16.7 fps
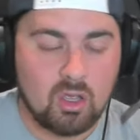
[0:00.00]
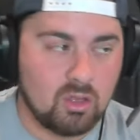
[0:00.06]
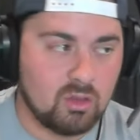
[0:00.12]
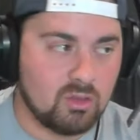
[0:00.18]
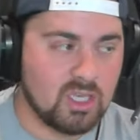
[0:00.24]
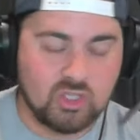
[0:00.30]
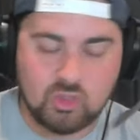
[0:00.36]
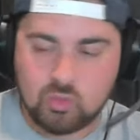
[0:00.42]

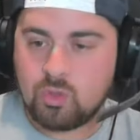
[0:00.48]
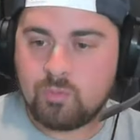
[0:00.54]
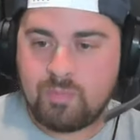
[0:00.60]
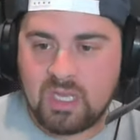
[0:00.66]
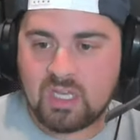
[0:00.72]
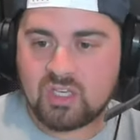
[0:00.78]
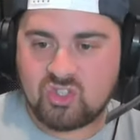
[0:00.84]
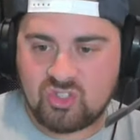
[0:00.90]
This would
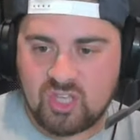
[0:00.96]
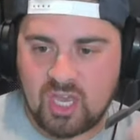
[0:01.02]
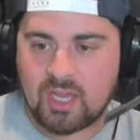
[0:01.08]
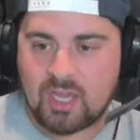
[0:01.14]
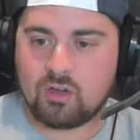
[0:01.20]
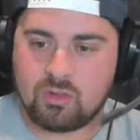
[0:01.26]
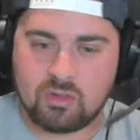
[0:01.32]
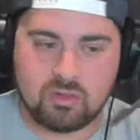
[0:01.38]
be a
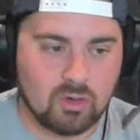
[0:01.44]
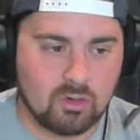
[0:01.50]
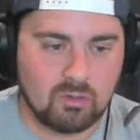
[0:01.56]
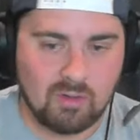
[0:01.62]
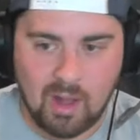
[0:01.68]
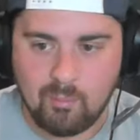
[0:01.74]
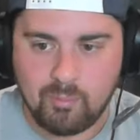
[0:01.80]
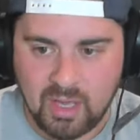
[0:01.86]
second or third
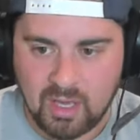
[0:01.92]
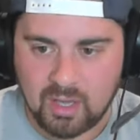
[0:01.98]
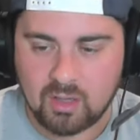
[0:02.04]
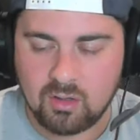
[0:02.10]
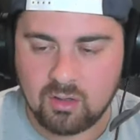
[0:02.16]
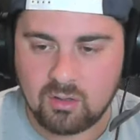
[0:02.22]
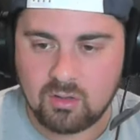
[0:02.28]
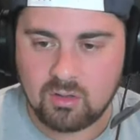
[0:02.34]
round
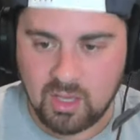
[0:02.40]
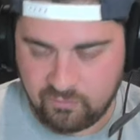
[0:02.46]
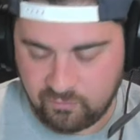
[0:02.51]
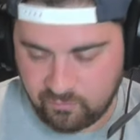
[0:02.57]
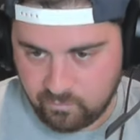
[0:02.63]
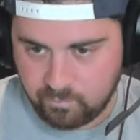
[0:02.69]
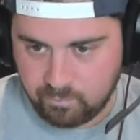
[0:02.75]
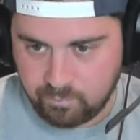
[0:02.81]
pick if
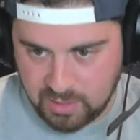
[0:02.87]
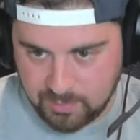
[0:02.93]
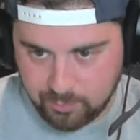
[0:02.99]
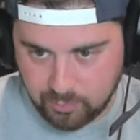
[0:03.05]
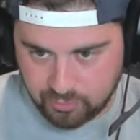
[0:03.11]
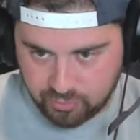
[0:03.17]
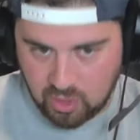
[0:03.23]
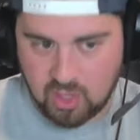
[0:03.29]

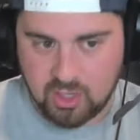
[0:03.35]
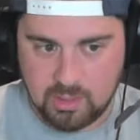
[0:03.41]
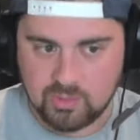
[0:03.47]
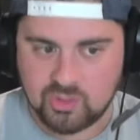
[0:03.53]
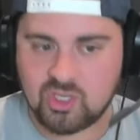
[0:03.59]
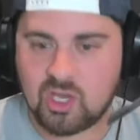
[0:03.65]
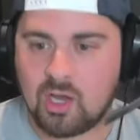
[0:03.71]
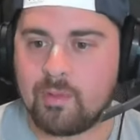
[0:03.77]
people thought he
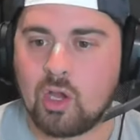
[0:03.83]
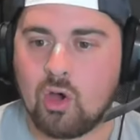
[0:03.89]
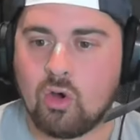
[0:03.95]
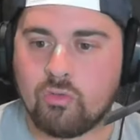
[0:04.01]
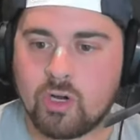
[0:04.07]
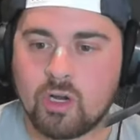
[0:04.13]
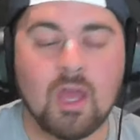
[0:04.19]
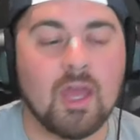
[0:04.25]
was coming
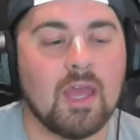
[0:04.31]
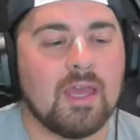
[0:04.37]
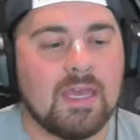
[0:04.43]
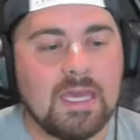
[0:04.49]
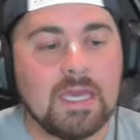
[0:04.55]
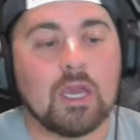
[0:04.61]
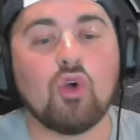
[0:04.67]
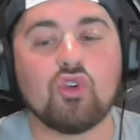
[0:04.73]
over.
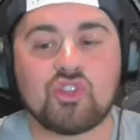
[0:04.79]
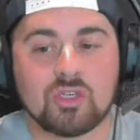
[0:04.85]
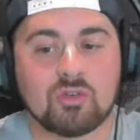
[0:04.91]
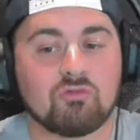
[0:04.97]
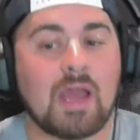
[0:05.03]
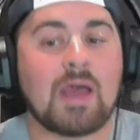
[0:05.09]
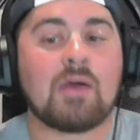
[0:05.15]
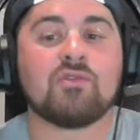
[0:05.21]
He goes in
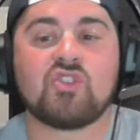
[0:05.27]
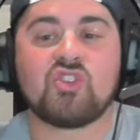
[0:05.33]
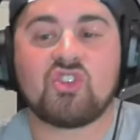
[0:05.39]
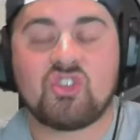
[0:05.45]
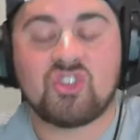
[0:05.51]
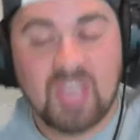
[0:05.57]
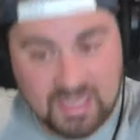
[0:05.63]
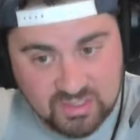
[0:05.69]
round
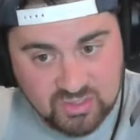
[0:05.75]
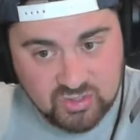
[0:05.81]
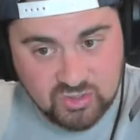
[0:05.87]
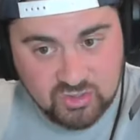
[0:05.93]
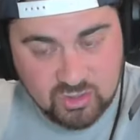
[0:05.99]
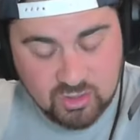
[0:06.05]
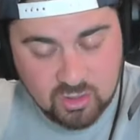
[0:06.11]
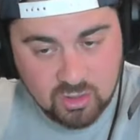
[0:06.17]

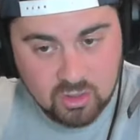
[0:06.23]
six.